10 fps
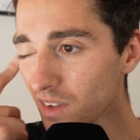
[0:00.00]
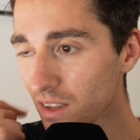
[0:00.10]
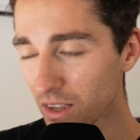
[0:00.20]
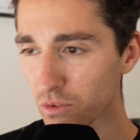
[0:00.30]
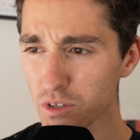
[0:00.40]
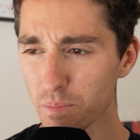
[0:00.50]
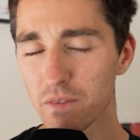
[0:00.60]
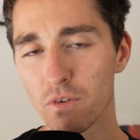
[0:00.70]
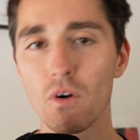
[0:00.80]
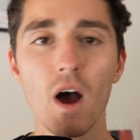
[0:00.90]
There is a bit
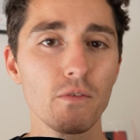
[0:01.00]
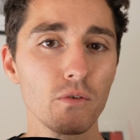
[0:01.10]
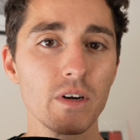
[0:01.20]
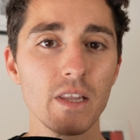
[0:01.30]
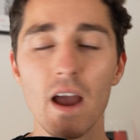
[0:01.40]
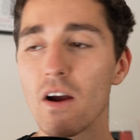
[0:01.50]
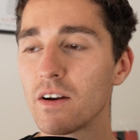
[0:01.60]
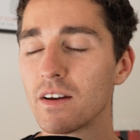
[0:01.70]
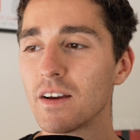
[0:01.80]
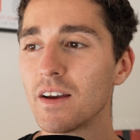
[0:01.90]
of a rivalry there, and